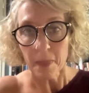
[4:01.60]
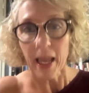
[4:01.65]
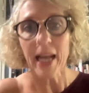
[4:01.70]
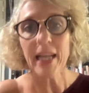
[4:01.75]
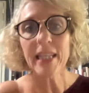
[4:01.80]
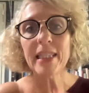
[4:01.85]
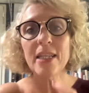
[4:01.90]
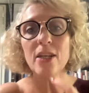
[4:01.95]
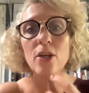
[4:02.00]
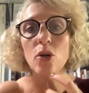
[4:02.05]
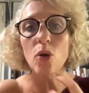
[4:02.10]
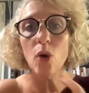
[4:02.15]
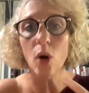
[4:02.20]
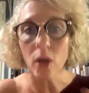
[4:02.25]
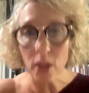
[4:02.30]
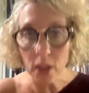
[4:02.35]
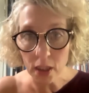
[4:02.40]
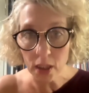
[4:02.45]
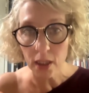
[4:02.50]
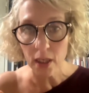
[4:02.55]
It's
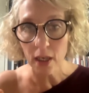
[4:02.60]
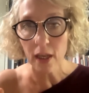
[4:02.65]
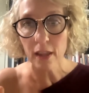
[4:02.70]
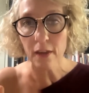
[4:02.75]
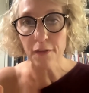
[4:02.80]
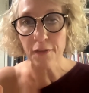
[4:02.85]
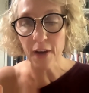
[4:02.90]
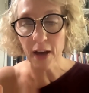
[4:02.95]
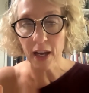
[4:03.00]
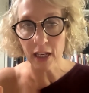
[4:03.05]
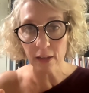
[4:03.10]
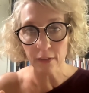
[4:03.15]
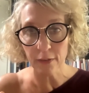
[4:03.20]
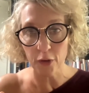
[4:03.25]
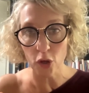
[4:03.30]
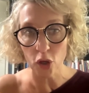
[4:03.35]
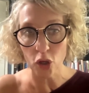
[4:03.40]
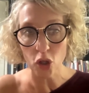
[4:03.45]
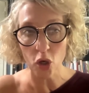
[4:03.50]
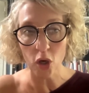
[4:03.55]
not the final
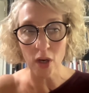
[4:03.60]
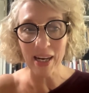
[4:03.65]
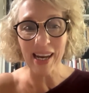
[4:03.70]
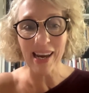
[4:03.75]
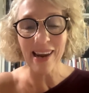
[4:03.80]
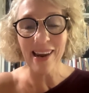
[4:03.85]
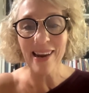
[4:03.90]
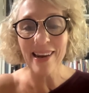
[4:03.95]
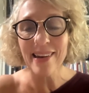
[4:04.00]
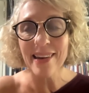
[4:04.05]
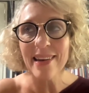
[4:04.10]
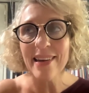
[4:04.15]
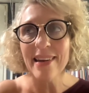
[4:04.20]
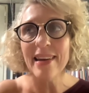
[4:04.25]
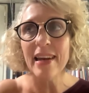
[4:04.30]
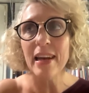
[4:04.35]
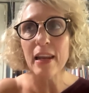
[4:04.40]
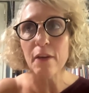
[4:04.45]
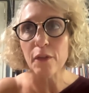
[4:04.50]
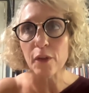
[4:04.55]
version on any
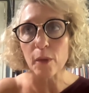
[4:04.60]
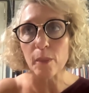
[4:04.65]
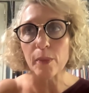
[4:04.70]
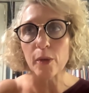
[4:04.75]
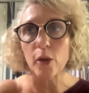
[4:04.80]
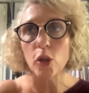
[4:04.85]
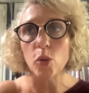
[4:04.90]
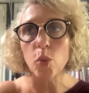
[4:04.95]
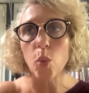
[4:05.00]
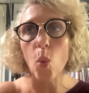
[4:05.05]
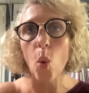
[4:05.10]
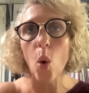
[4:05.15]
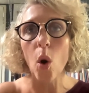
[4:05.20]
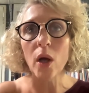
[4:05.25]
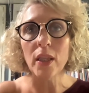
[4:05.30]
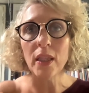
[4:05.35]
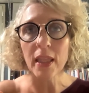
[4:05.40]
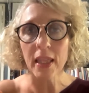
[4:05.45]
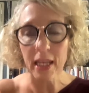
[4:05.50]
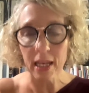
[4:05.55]
level, because
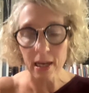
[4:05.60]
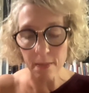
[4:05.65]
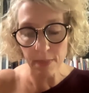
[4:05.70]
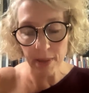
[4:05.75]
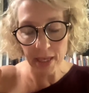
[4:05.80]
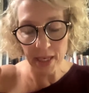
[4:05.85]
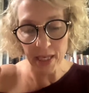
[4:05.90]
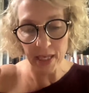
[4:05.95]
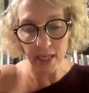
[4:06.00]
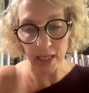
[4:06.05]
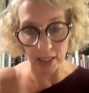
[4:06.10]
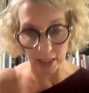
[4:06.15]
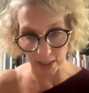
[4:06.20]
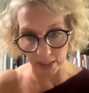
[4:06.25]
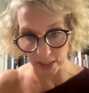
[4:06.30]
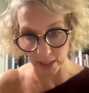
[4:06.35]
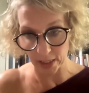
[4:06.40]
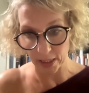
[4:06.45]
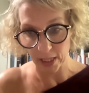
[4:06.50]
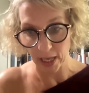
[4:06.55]
what then
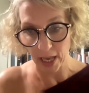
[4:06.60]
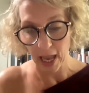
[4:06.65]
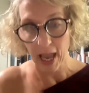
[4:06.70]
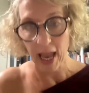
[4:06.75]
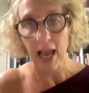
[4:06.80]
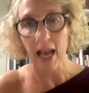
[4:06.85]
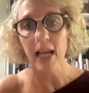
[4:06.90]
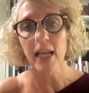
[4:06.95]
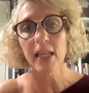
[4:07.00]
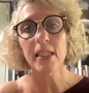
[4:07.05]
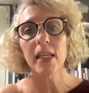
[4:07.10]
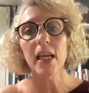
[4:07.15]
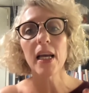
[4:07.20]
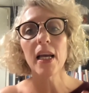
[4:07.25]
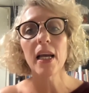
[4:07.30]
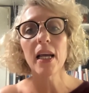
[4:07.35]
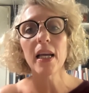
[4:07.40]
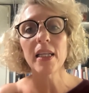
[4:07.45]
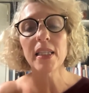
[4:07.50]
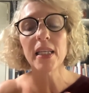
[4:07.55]
begins is
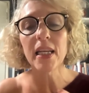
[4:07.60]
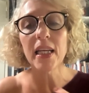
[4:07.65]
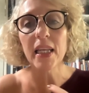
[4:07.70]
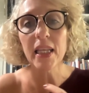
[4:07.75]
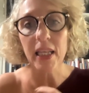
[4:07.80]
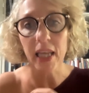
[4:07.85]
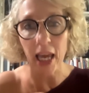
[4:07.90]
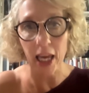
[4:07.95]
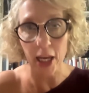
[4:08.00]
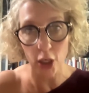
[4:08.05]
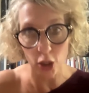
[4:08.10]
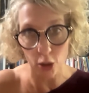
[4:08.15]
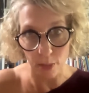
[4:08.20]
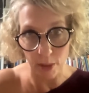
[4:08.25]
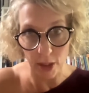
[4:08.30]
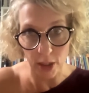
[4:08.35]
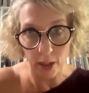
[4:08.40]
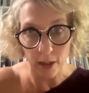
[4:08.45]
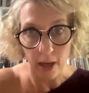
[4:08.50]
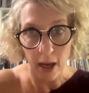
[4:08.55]
an
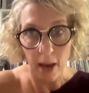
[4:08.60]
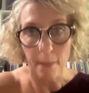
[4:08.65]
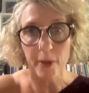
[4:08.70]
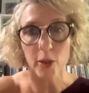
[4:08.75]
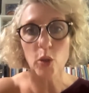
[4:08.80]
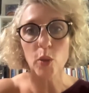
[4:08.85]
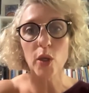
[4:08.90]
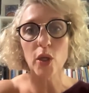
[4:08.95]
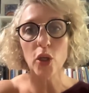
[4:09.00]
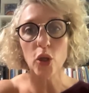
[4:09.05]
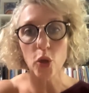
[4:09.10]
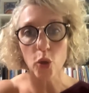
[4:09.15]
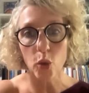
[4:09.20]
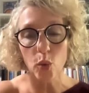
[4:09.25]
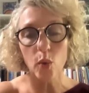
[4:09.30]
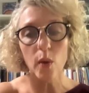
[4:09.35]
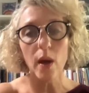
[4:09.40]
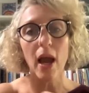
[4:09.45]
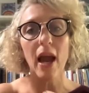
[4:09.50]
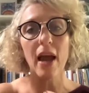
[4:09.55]
engagement between
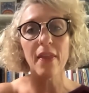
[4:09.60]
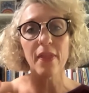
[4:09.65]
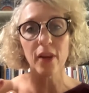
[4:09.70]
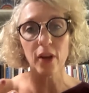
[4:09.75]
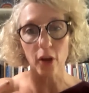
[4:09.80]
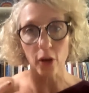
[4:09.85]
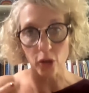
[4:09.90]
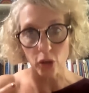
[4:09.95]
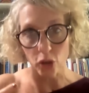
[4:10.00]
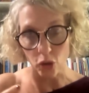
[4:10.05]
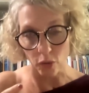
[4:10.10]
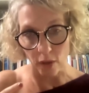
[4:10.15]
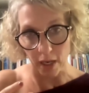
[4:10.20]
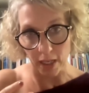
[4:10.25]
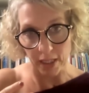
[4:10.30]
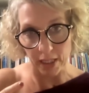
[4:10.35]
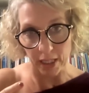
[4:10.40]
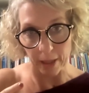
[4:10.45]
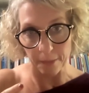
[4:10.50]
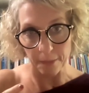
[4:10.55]
you and the
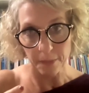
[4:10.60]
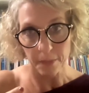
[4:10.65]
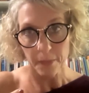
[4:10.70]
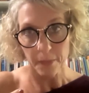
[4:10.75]
ghostwriter,